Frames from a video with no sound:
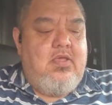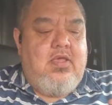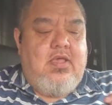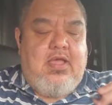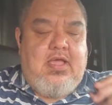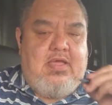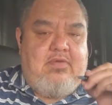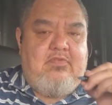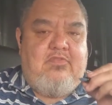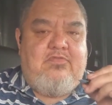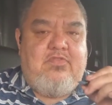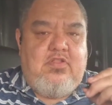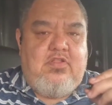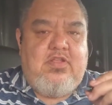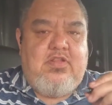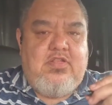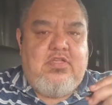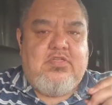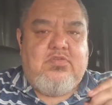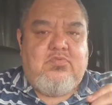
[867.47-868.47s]
I have a
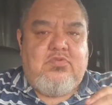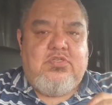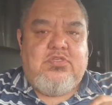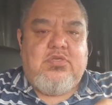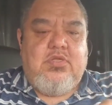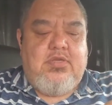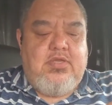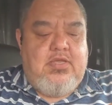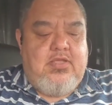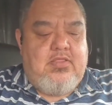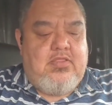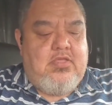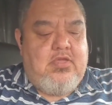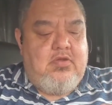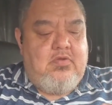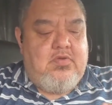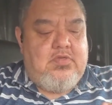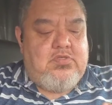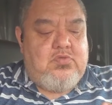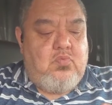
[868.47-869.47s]
feeling this one's going to get
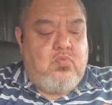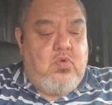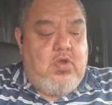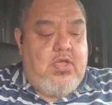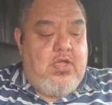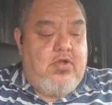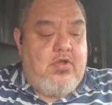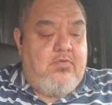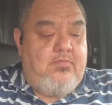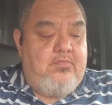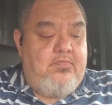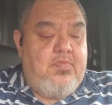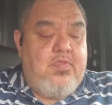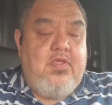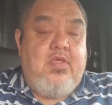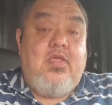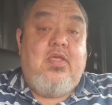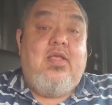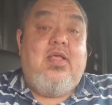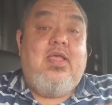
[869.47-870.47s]
there as well,
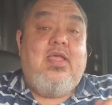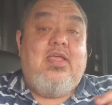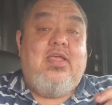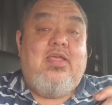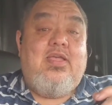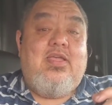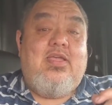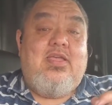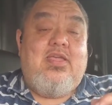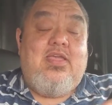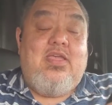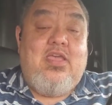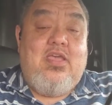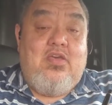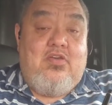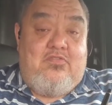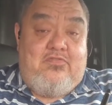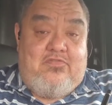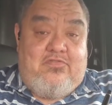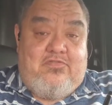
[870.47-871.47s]

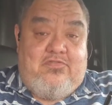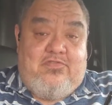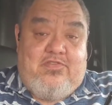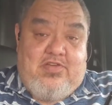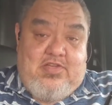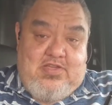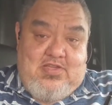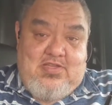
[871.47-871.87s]
if